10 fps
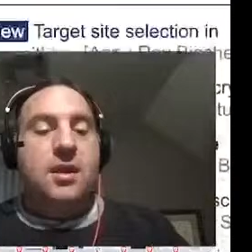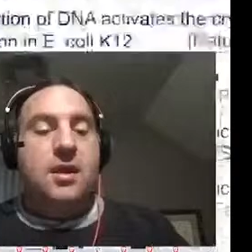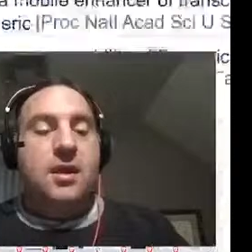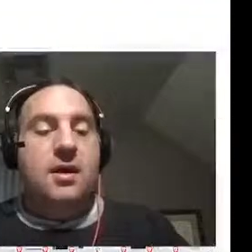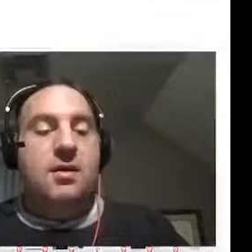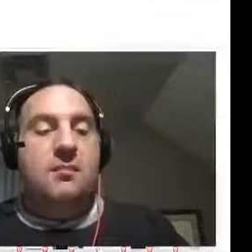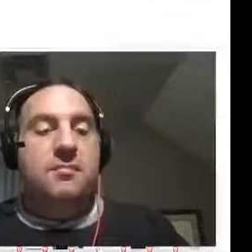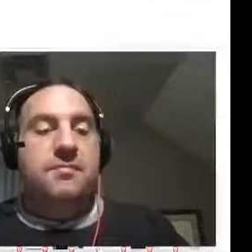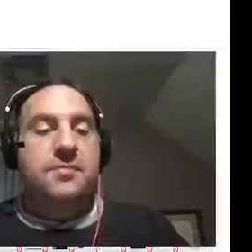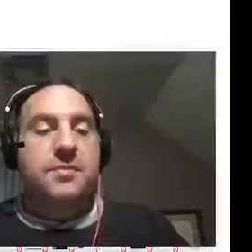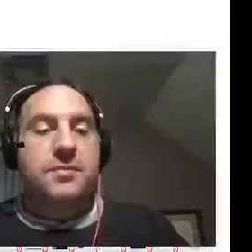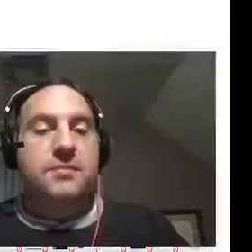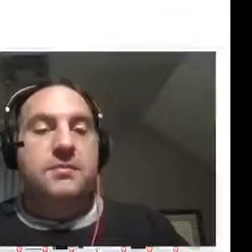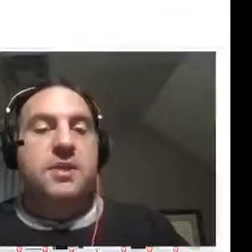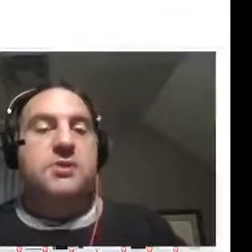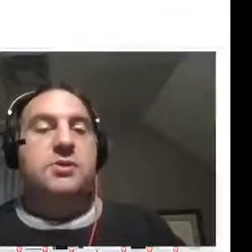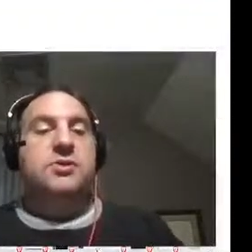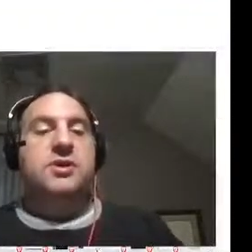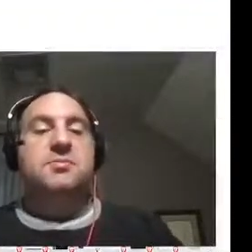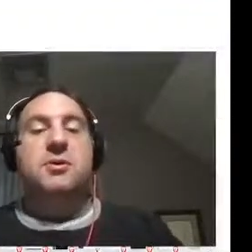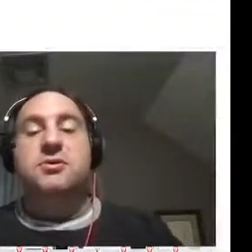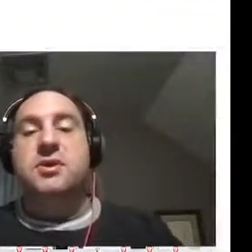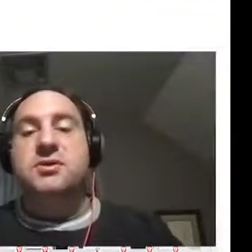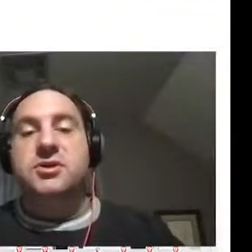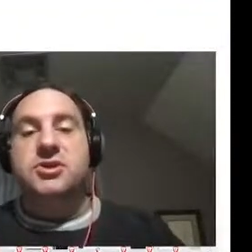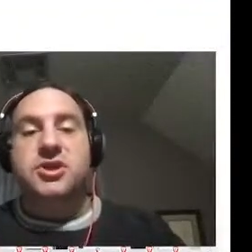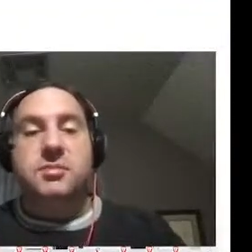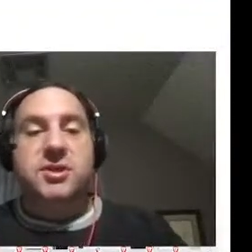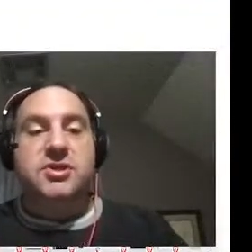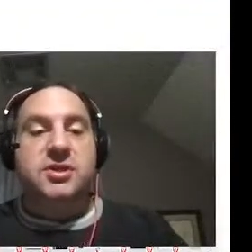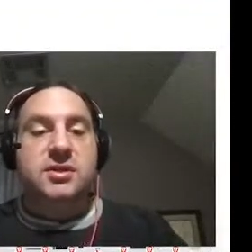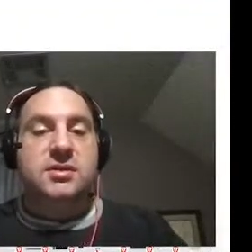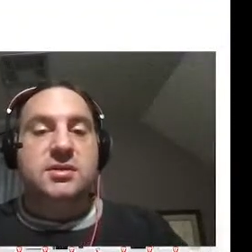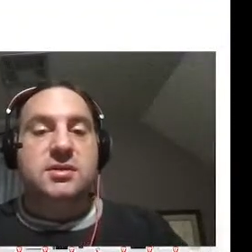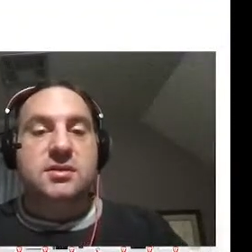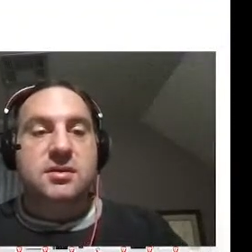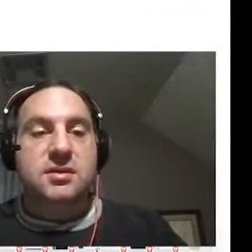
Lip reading: Um, so transposons are jumping genes.